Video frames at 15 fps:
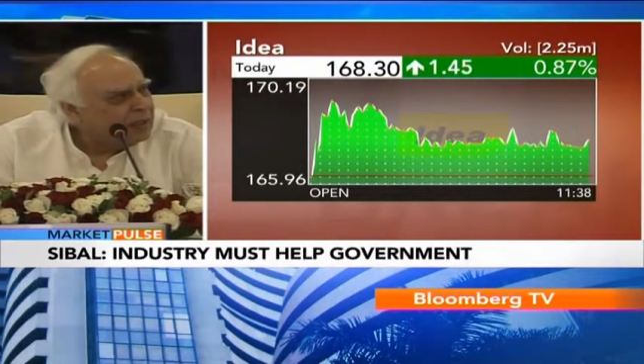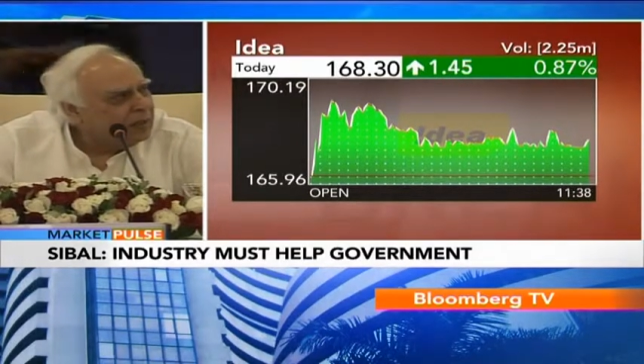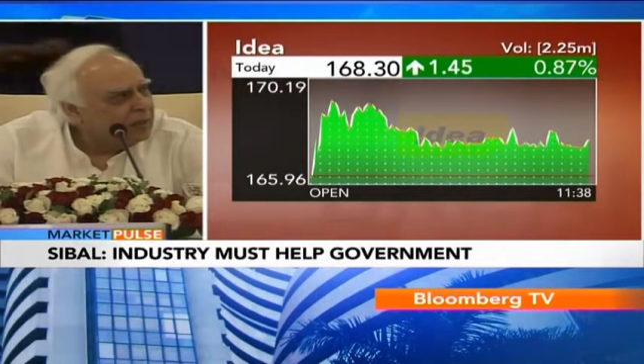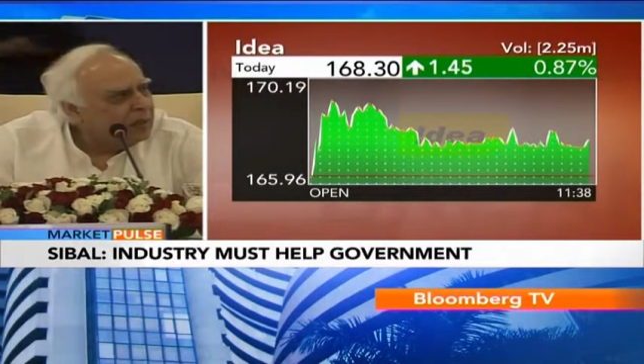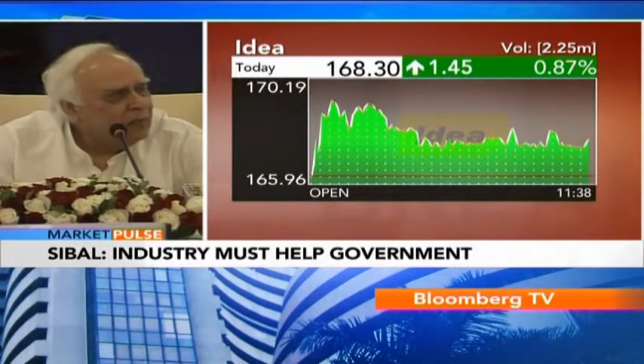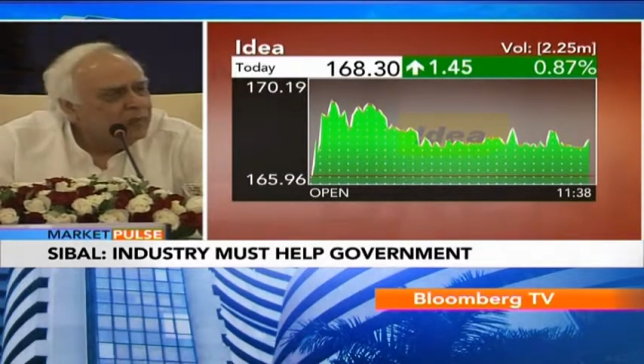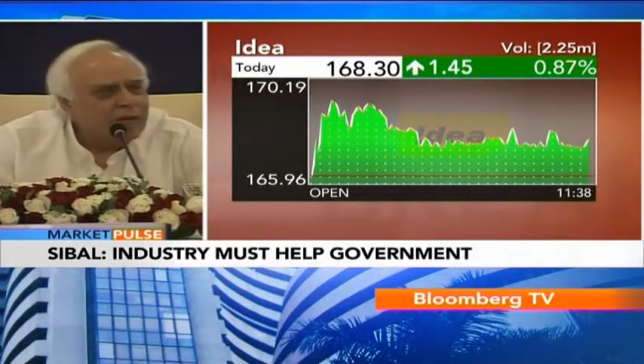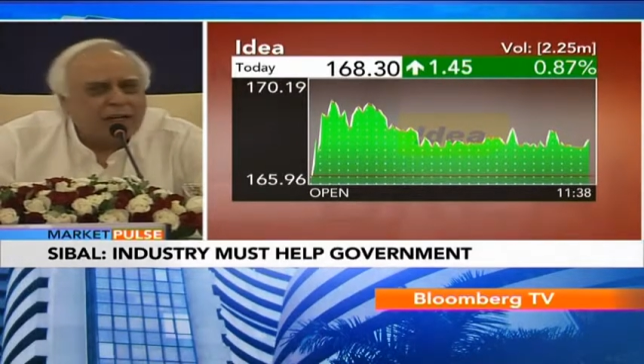
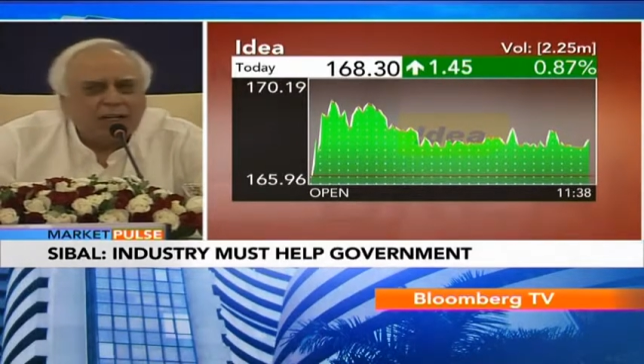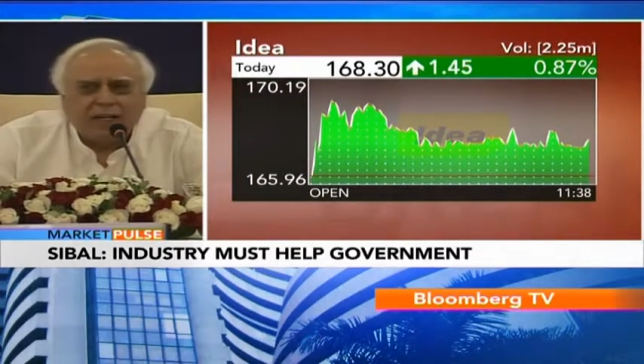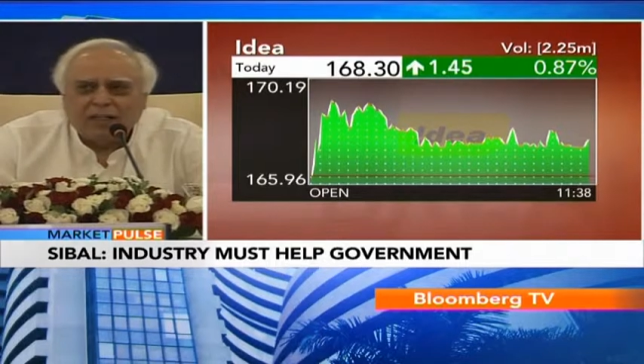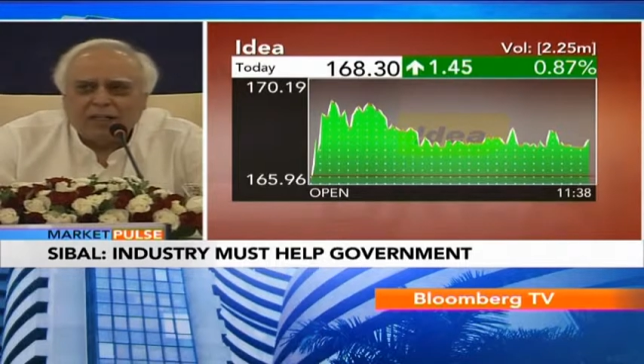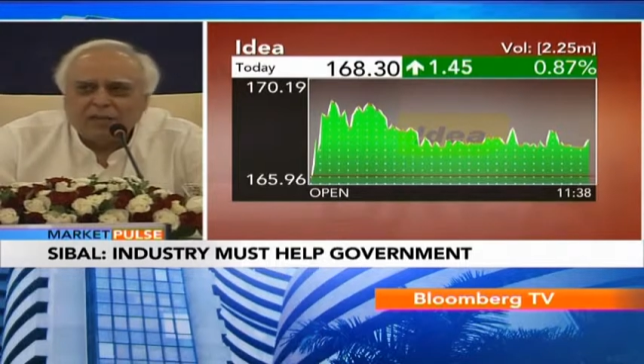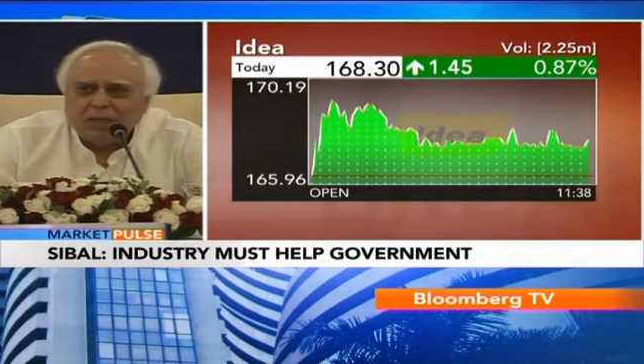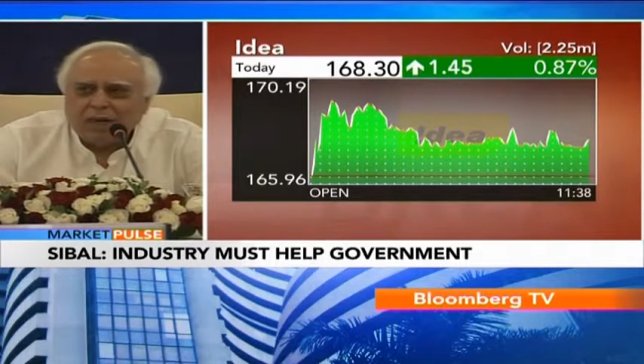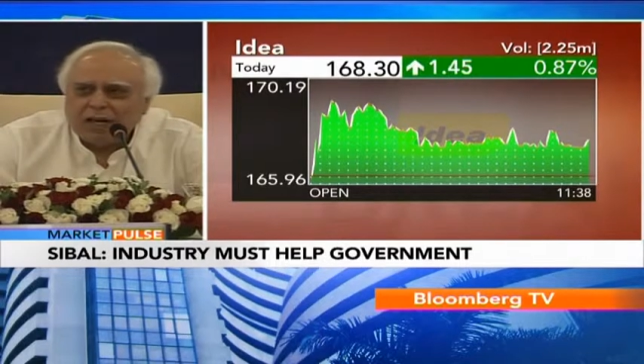when we had
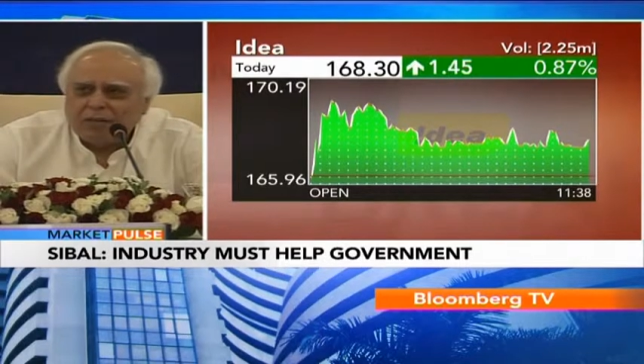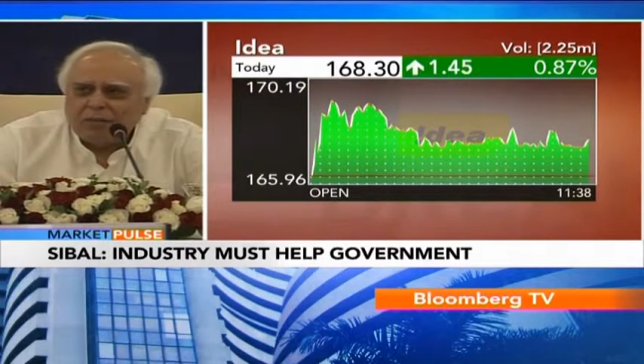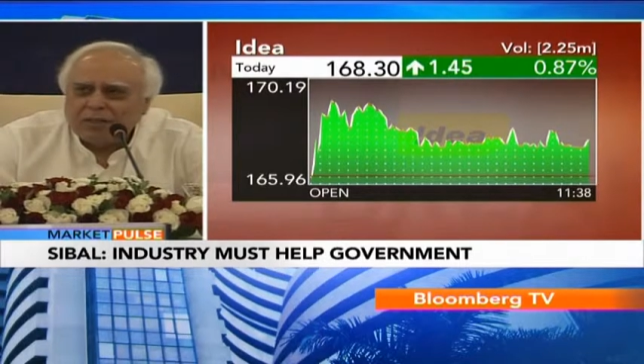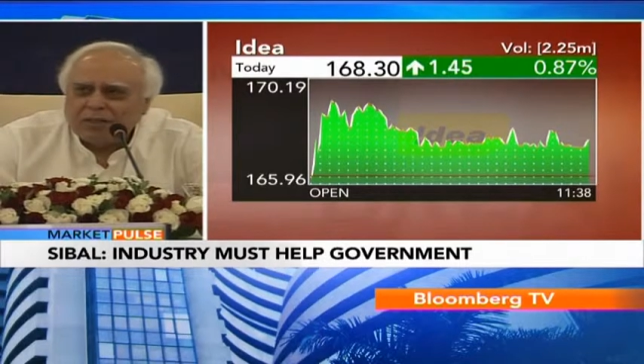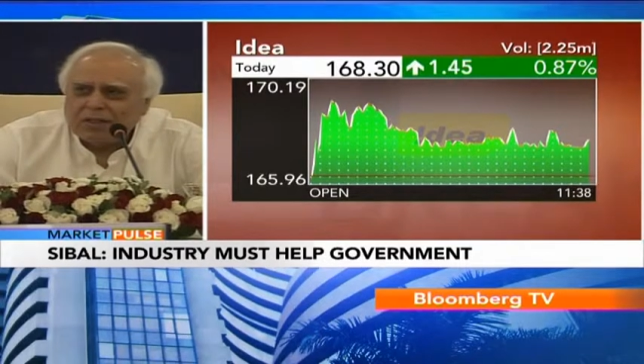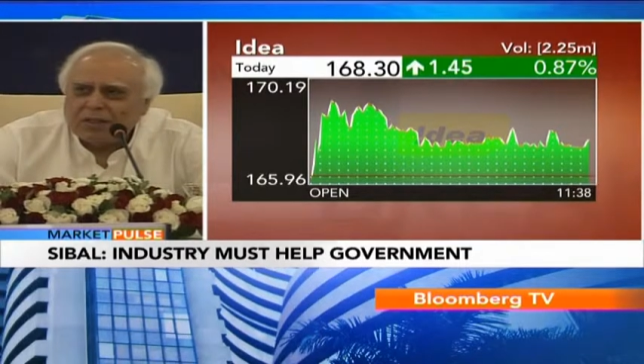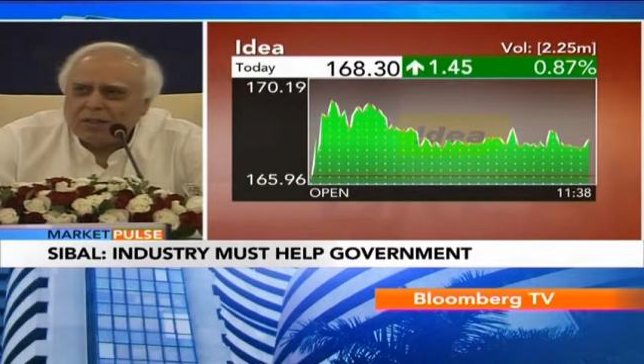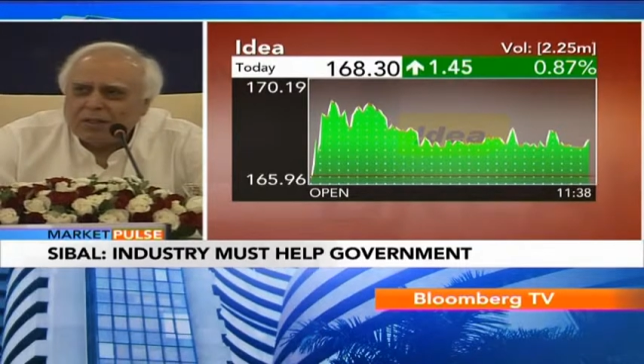8 to 9
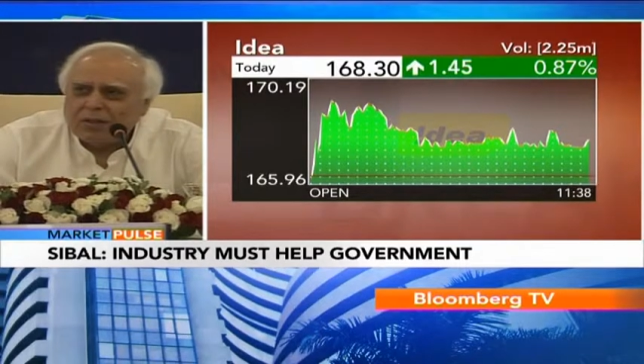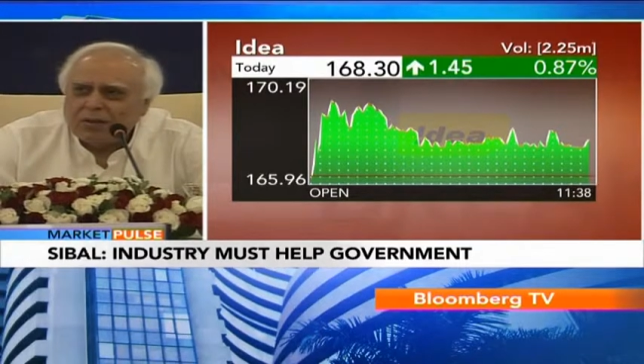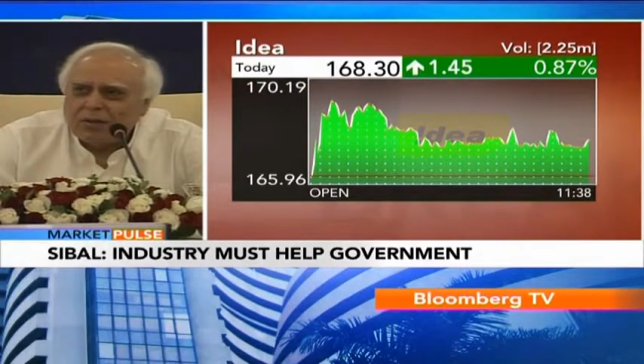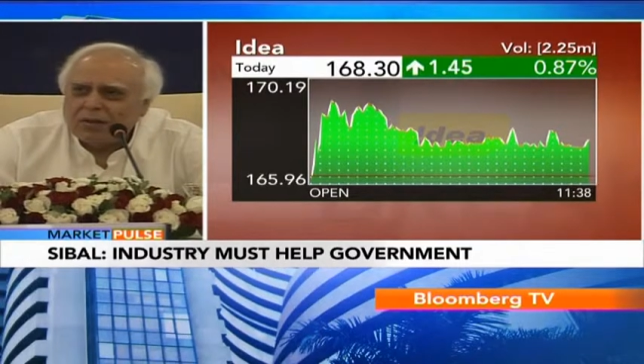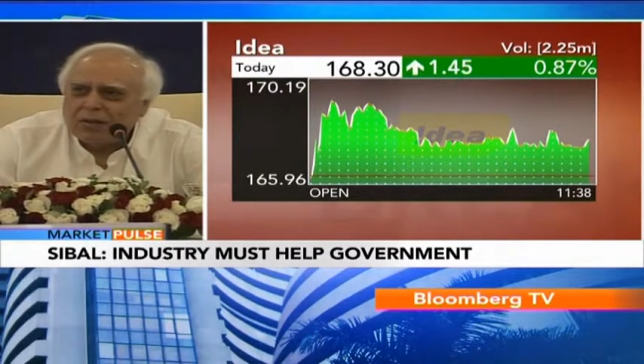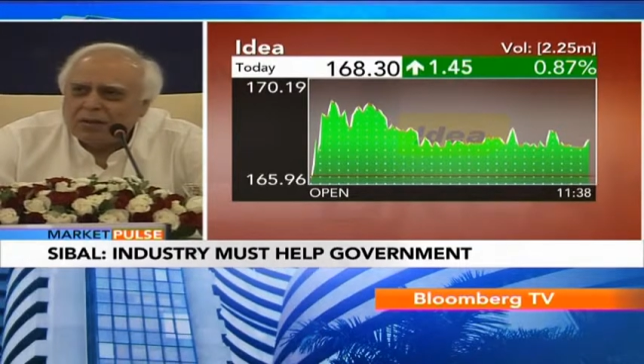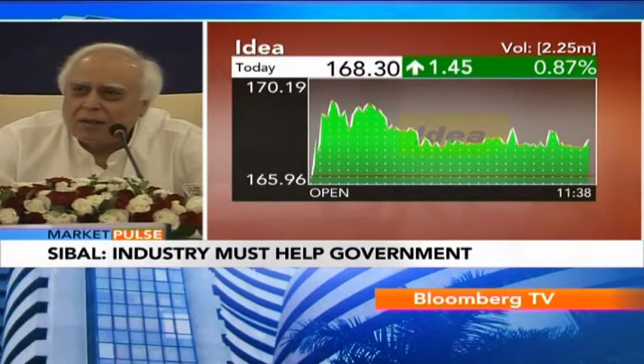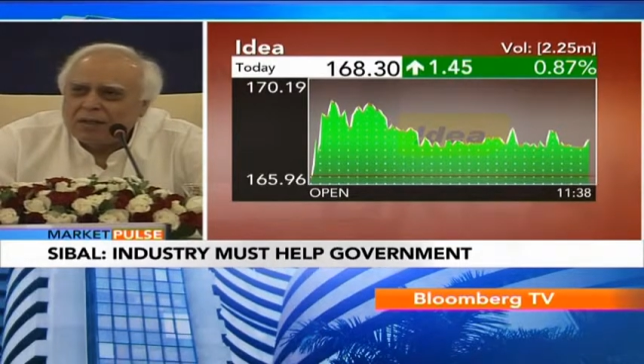percent growth.